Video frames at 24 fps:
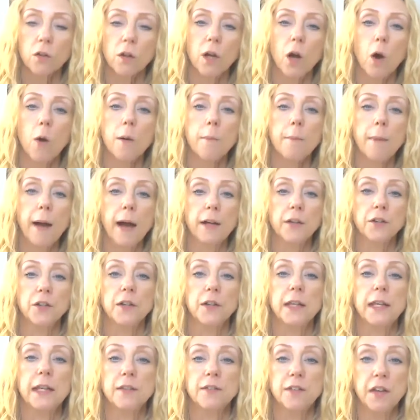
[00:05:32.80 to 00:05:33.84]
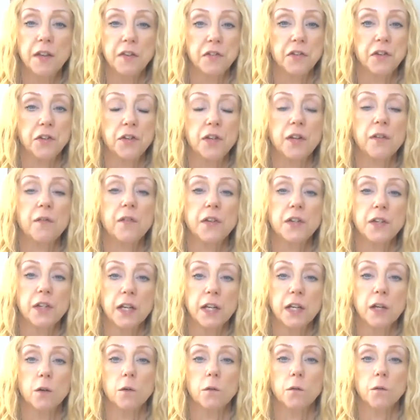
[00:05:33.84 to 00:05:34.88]
going back to the
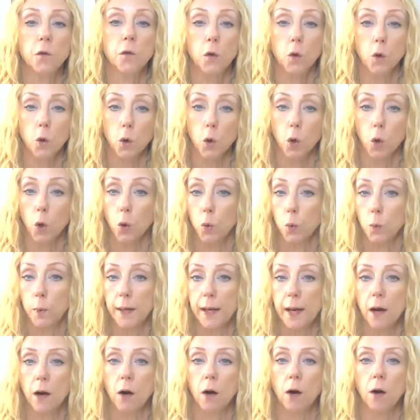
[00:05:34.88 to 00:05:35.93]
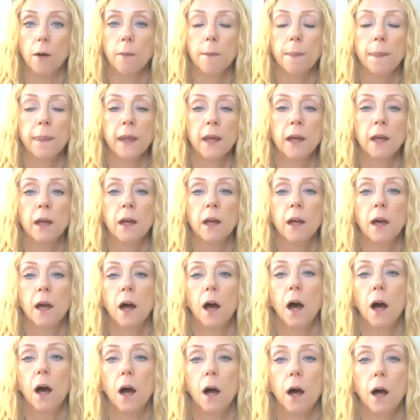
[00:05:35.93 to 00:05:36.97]
sensitivity of who we are,
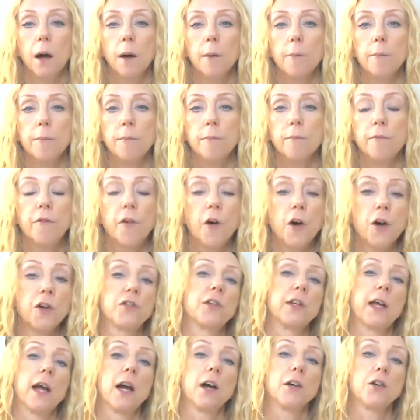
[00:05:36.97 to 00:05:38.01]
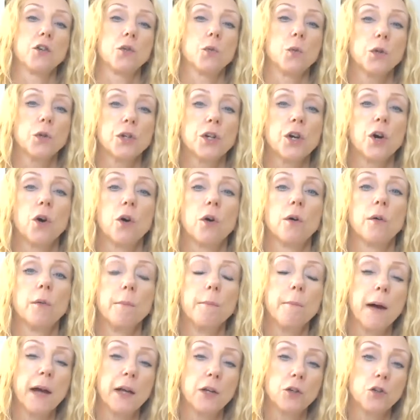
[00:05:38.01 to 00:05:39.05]
firstly, I just want to
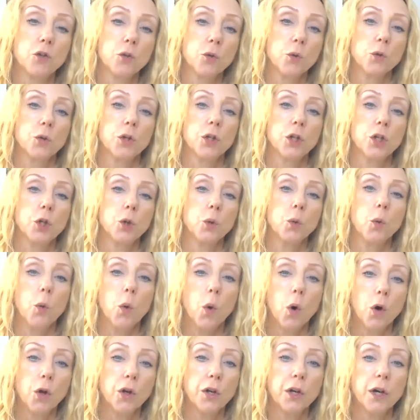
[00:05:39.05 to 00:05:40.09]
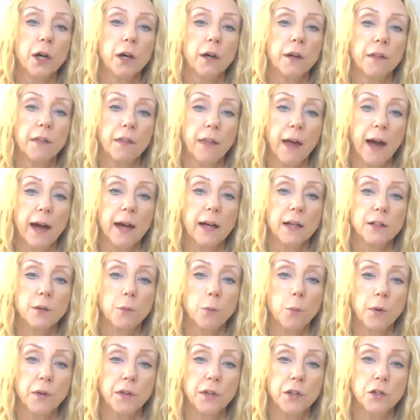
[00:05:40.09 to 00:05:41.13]
make sure that you all honour that
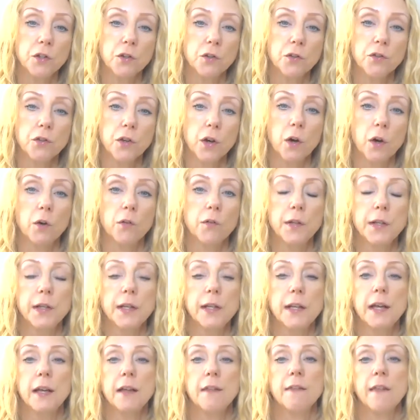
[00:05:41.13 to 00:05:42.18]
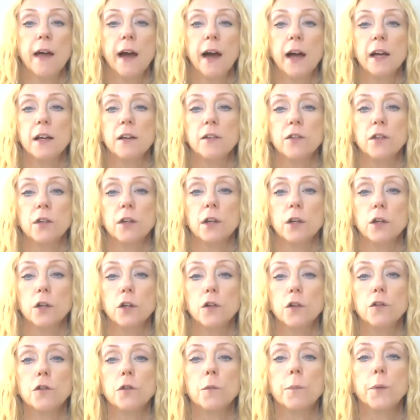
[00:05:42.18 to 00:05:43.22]
within yourself, and that is
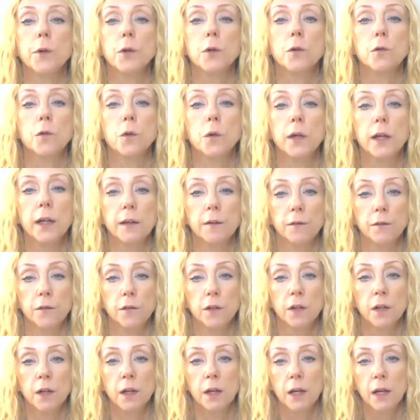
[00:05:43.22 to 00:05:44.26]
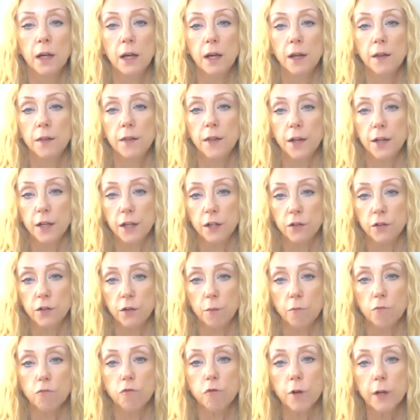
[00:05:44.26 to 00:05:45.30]
a beautiful gift that is
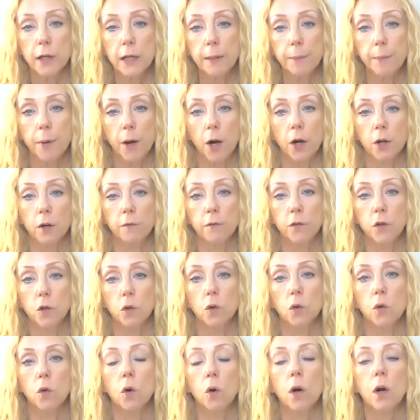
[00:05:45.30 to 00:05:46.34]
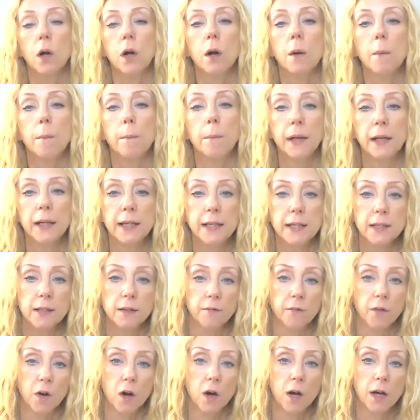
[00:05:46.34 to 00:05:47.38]
really part of your complete
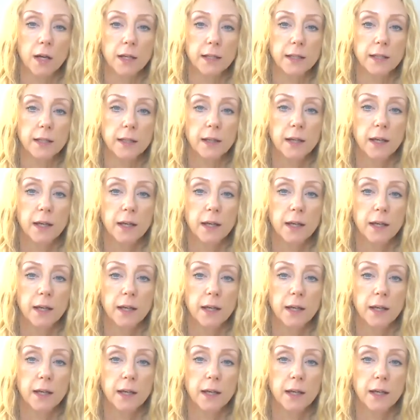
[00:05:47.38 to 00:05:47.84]
divine